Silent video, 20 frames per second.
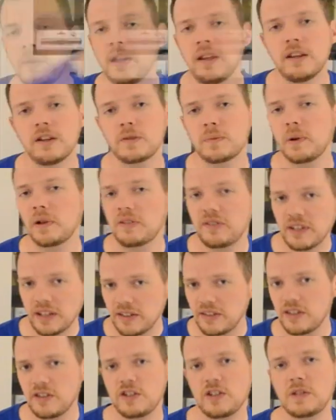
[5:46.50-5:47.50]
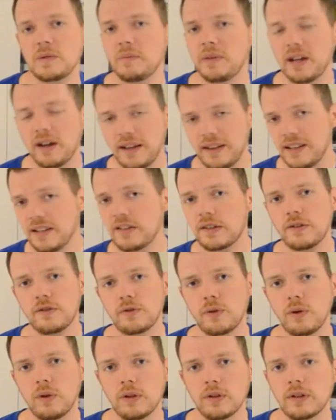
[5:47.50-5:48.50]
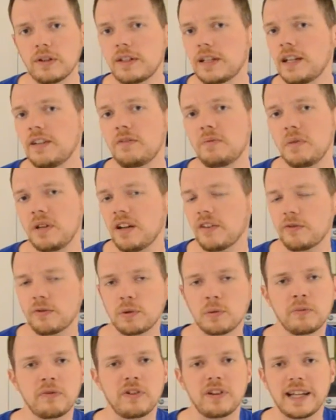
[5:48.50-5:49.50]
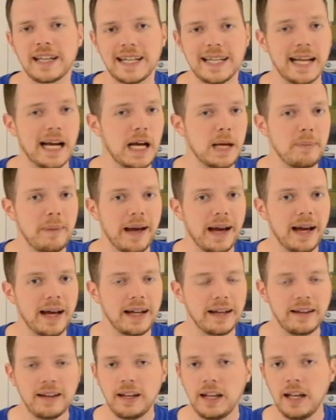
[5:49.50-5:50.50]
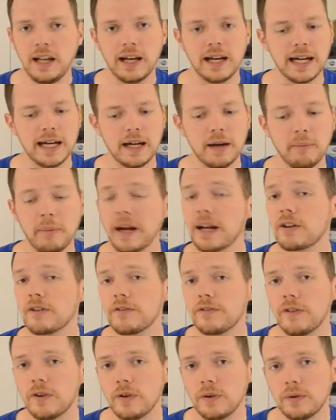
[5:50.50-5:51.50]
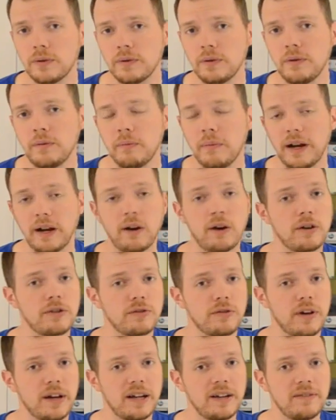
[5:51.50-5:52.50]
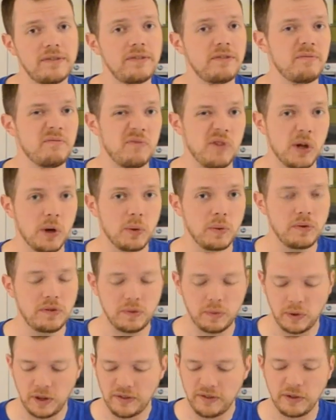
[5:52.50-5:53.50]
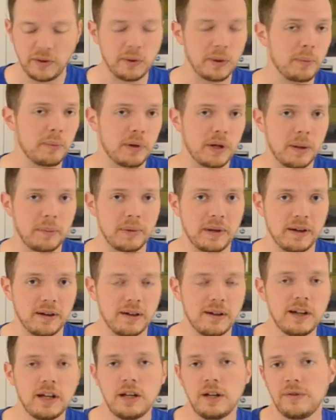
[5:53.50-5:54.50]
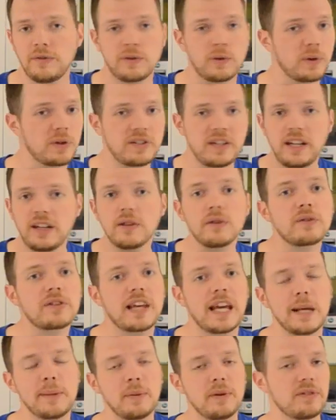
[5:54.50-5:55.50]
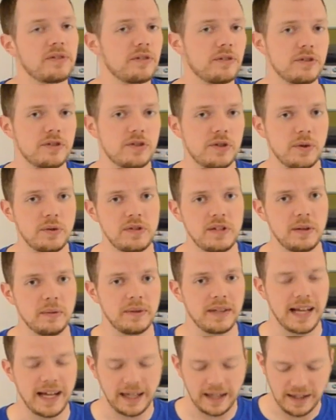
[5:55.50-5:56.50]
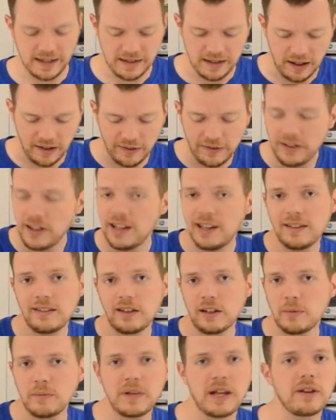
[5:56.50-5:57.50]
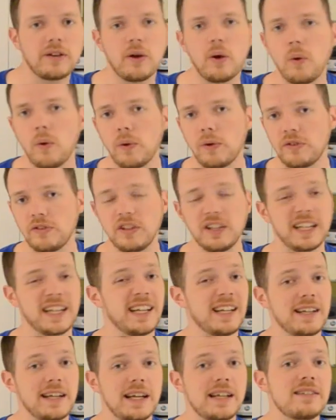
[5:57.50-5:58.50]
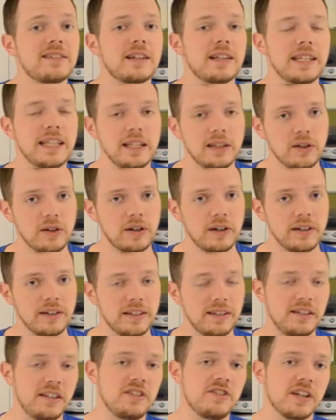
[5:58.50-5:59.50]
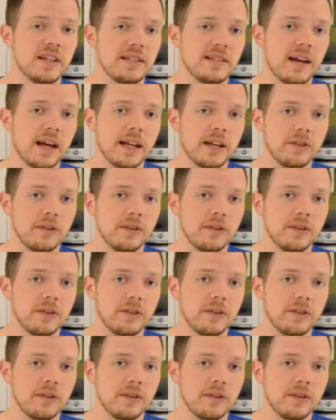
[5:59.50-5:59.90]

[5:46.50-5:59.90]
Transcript: There's about 6 inches in behind this controller. It gives me enough room for like an iPad, microphone, my hard drive, notes, whatever you want to put up here. And of course, any of those cables that are associated with that kind of stuff, tuck them down the holes and you get a nice clean look on the DJ side